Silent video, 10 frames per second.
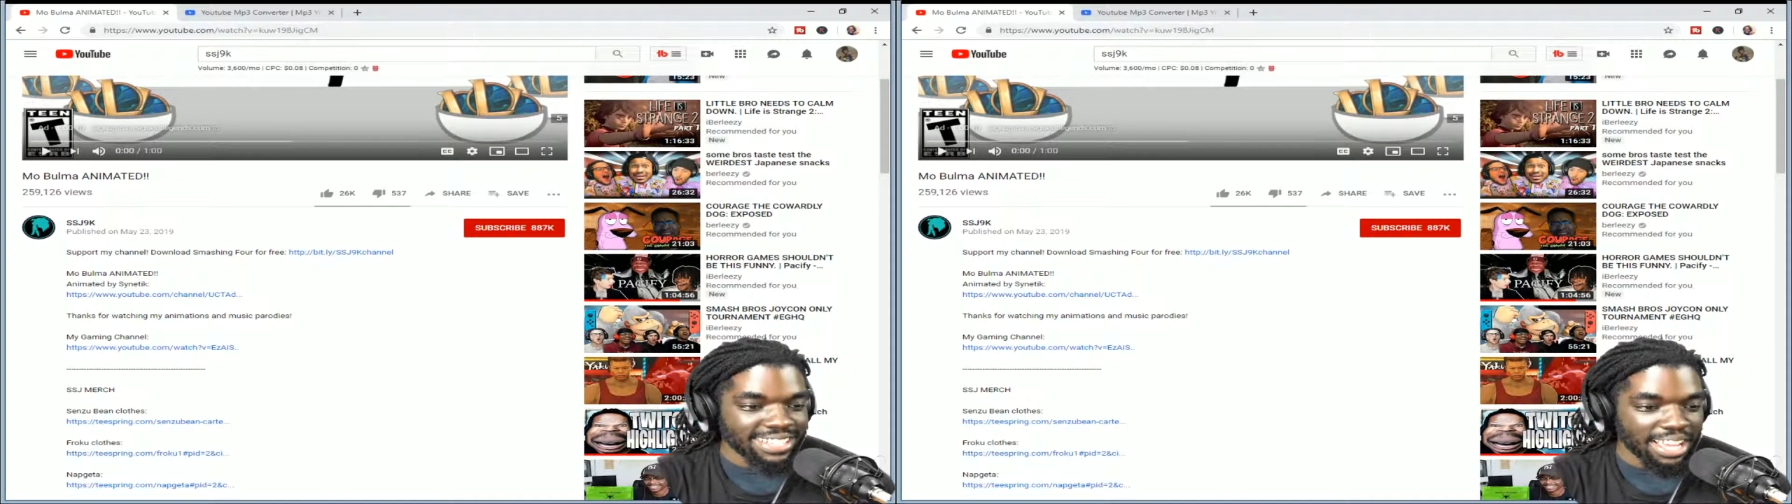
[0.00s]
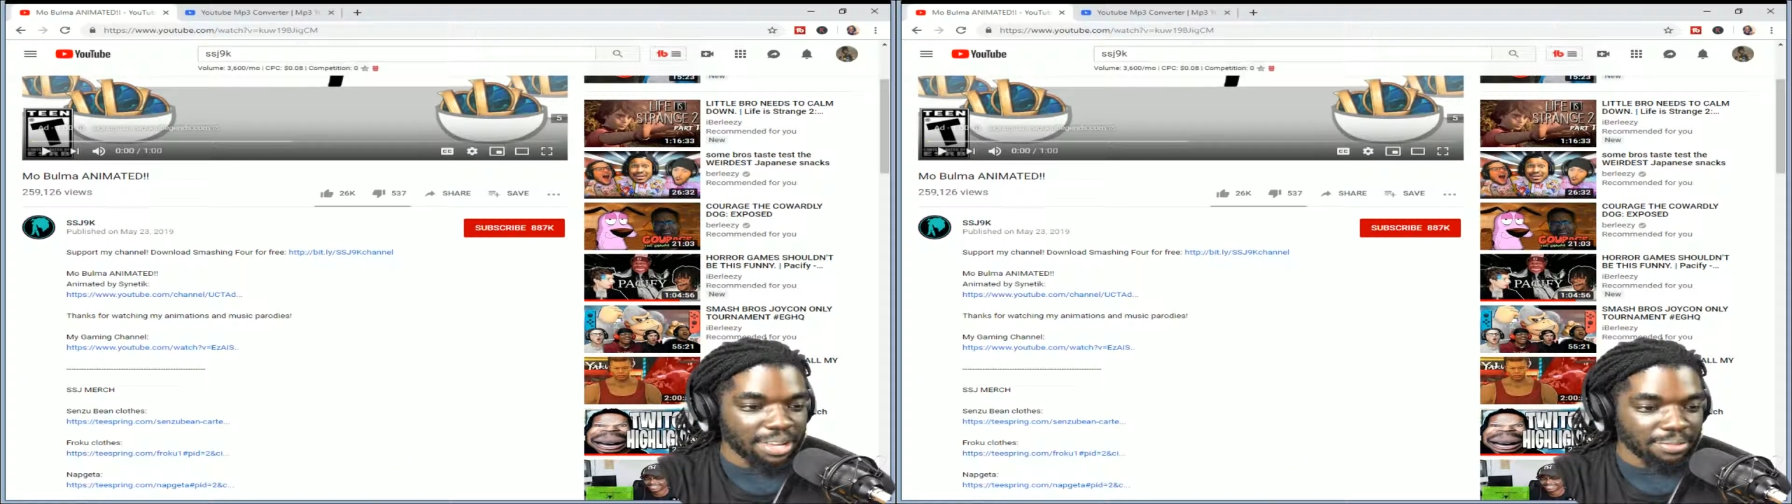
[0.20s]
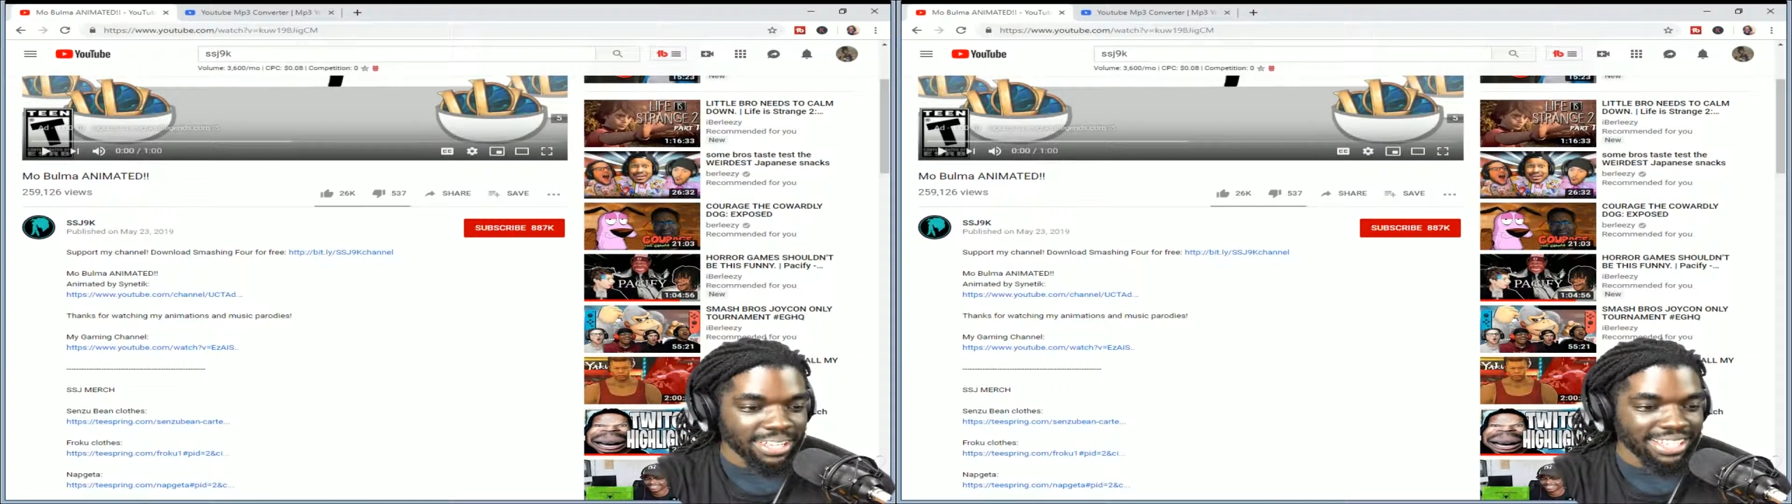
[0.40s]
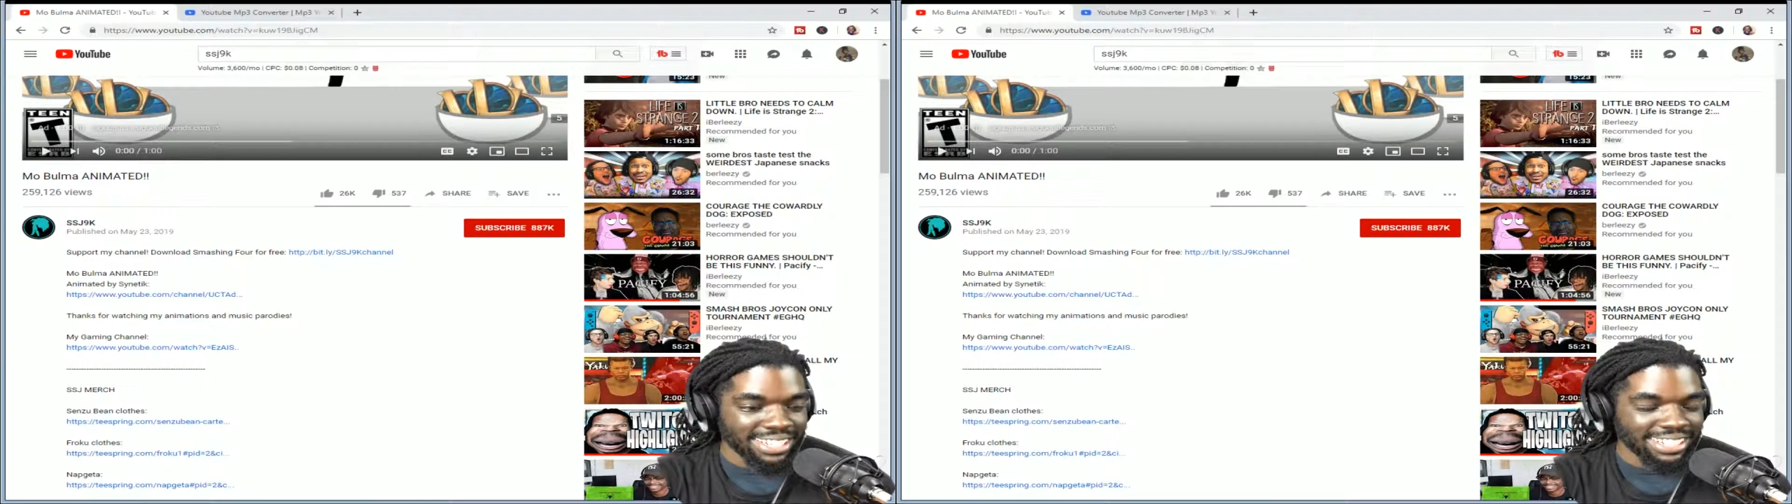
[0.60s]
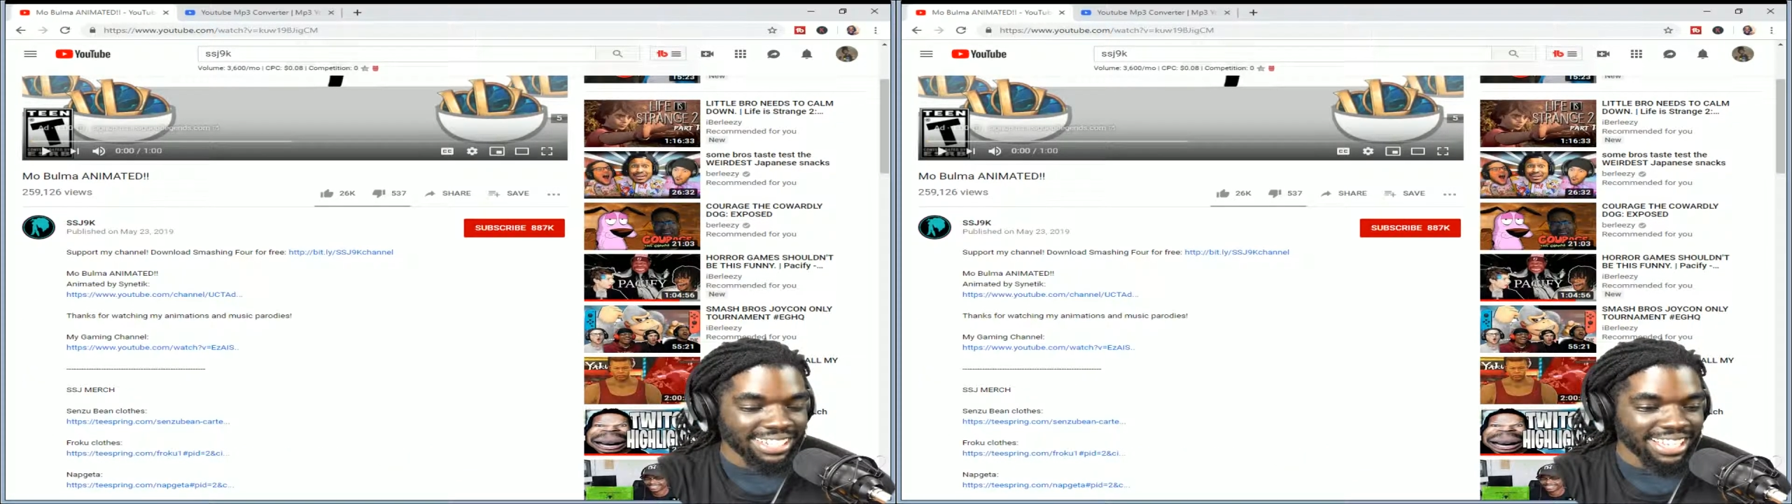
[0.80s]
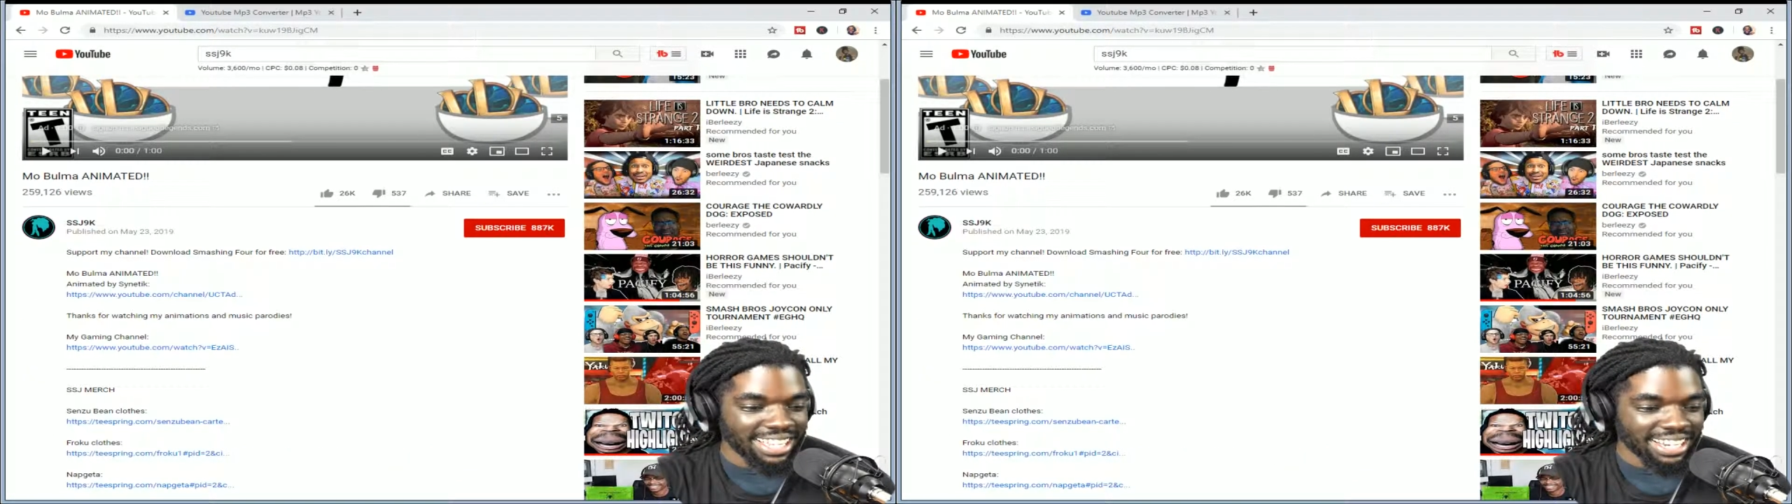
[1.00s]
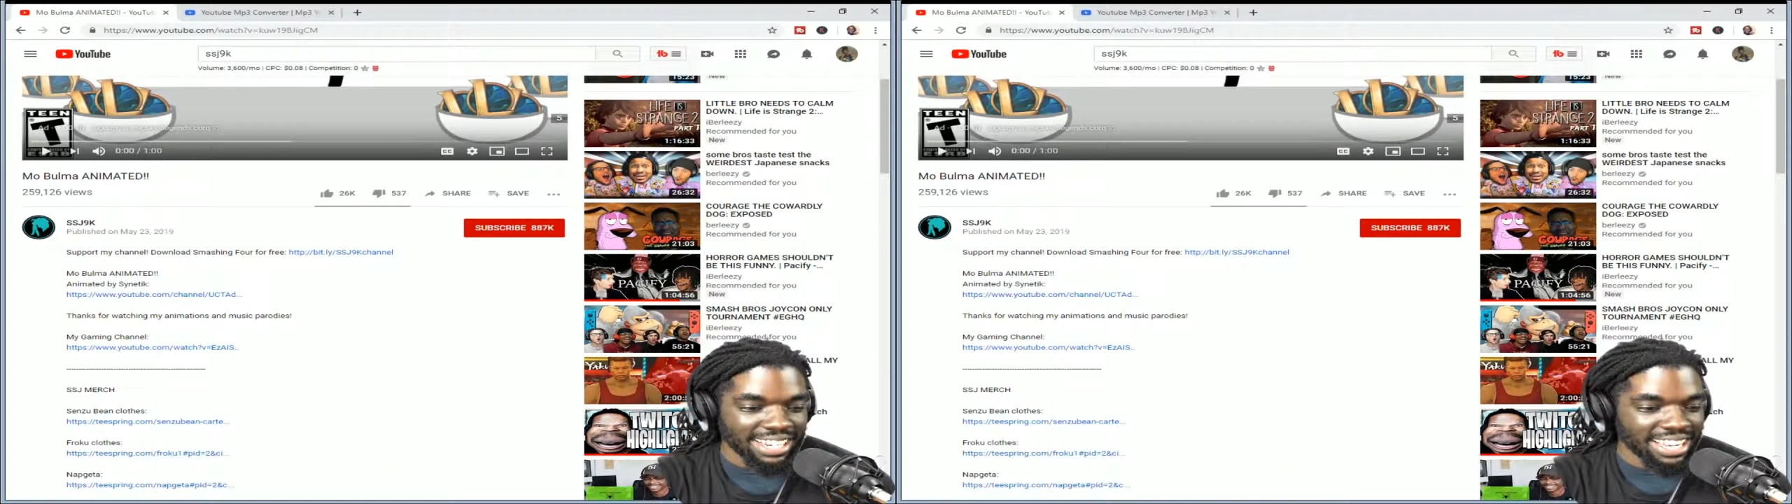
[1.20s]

came in and,